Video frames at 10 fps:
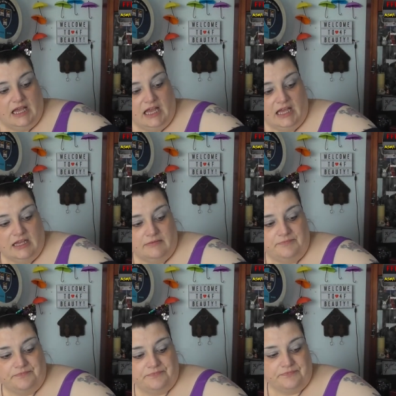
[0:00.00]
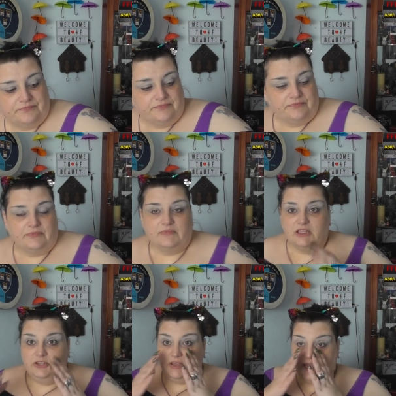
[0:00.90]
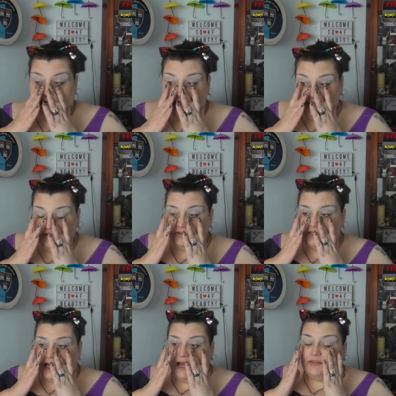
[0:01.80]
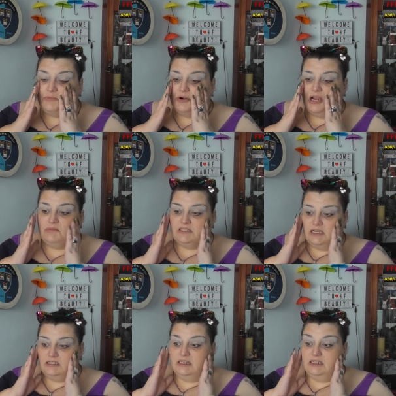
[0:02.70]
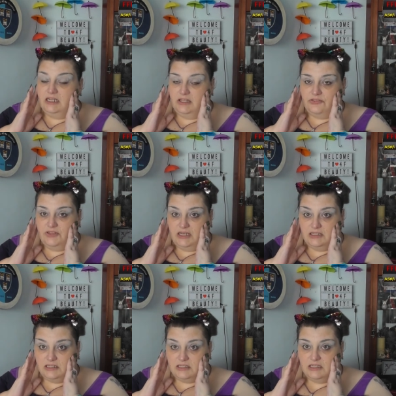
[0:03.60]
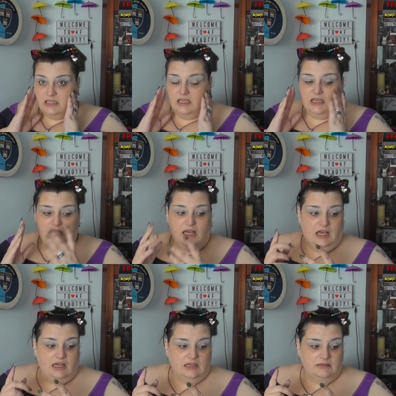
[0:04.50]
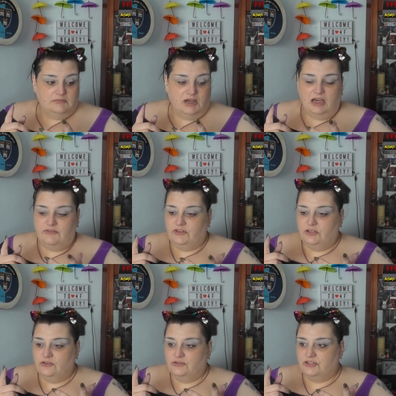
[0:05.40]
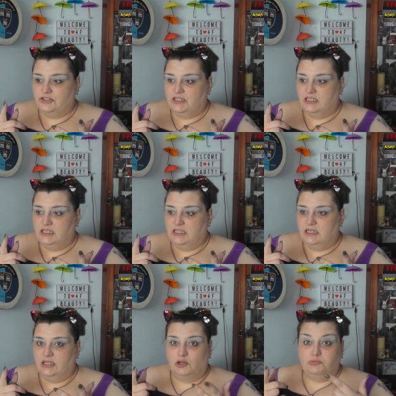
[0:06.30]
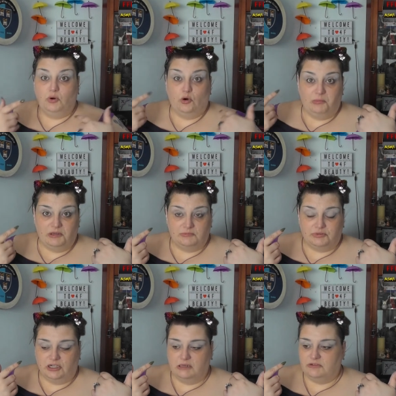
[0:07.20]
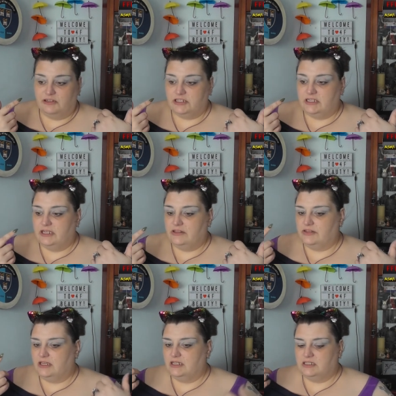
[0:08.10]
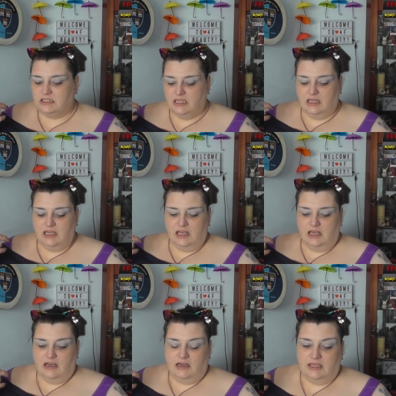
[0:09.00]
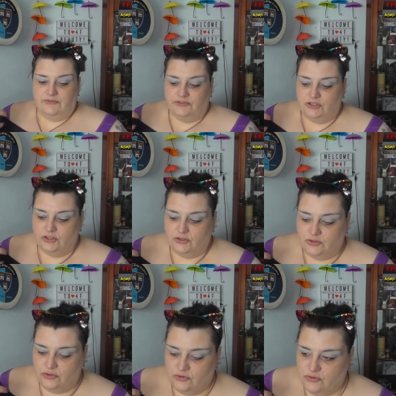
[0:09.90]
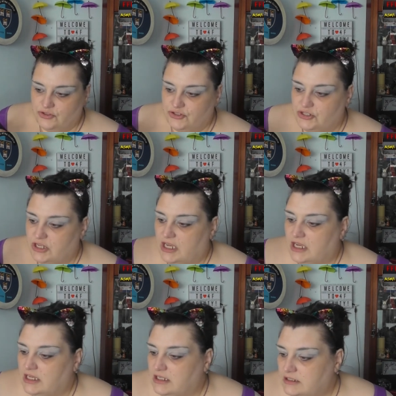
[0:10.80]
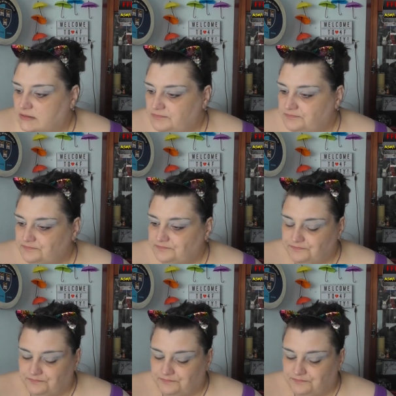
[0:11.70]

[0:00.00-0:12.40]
Um, you can use other primers underneath it. Um, I've used the No Problem primer underneath it. I've used um,